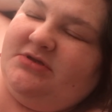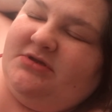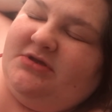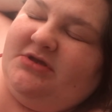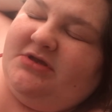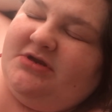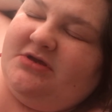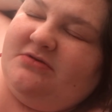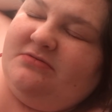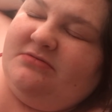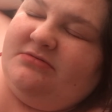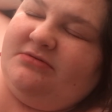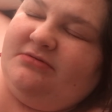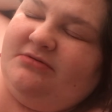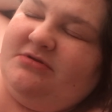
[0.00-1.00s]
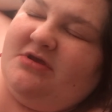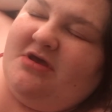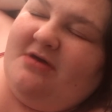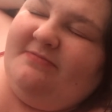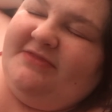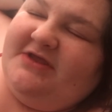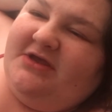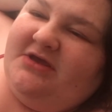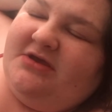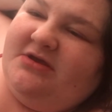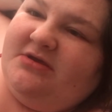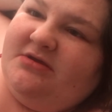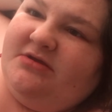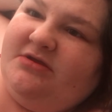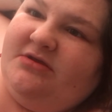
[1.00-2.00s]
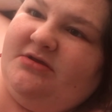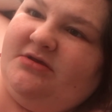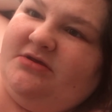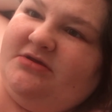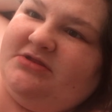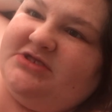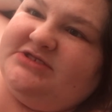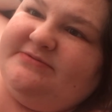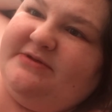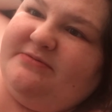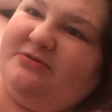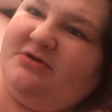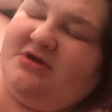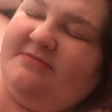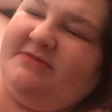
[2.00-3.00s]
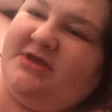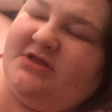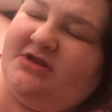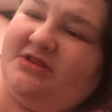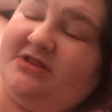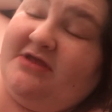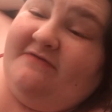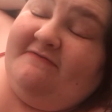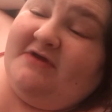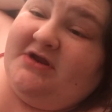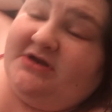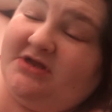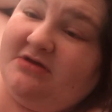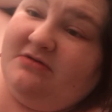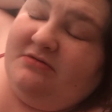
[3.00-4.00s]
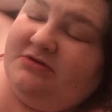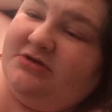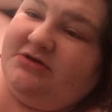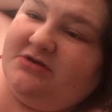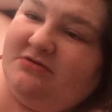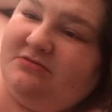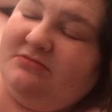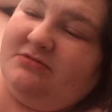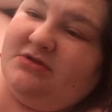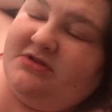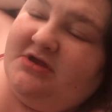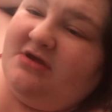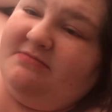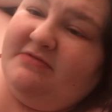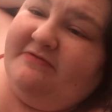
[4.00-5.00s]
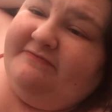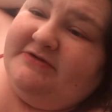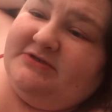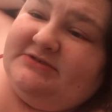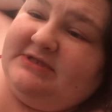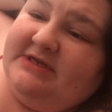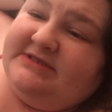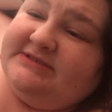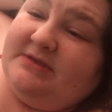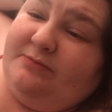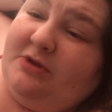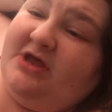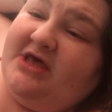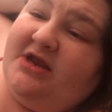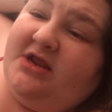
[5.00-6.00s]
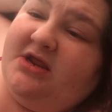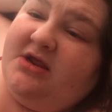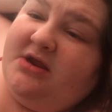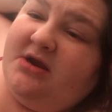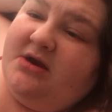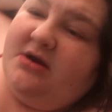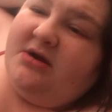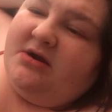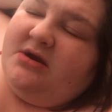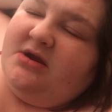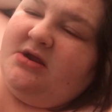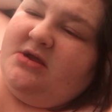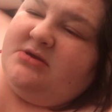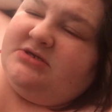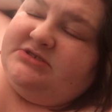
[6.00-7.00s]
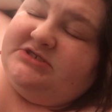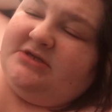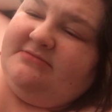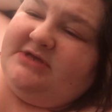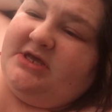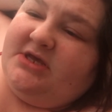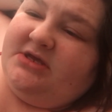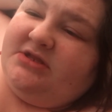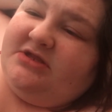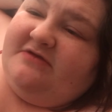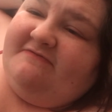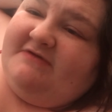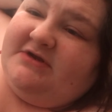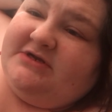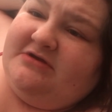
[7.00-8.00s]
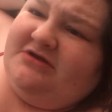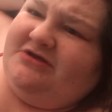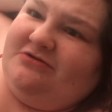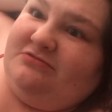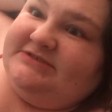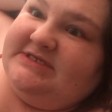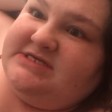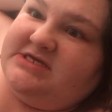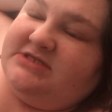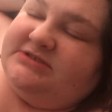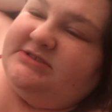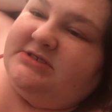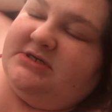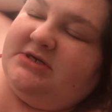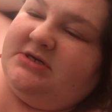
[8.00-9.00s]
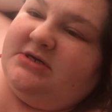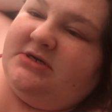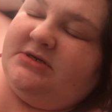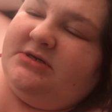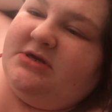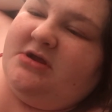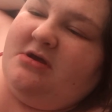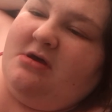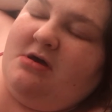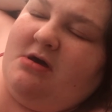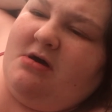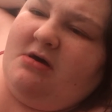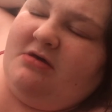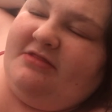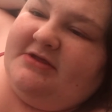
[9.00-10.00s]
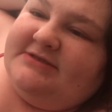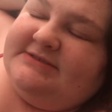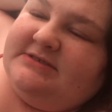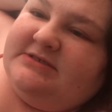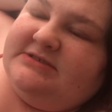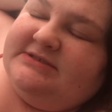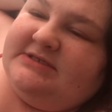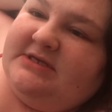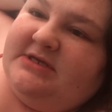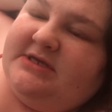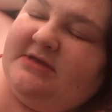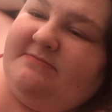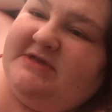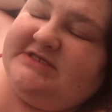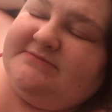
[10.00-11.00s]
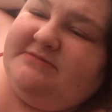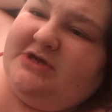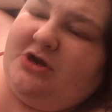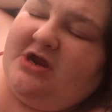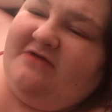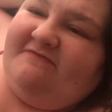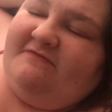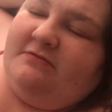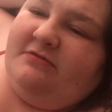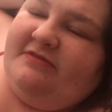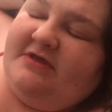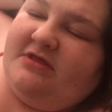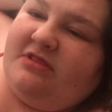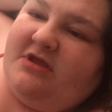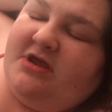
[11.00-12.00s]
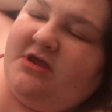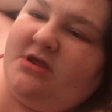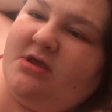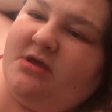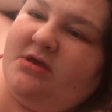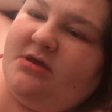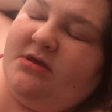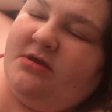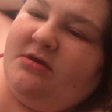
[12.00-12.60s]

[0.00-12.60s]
you know, and I'm thinking these people come in and they find out, you know, they come in for like a simple headache or tummy ache and they find out, you know, it's cancer and all this, and it's like, it makes me grateful that, like,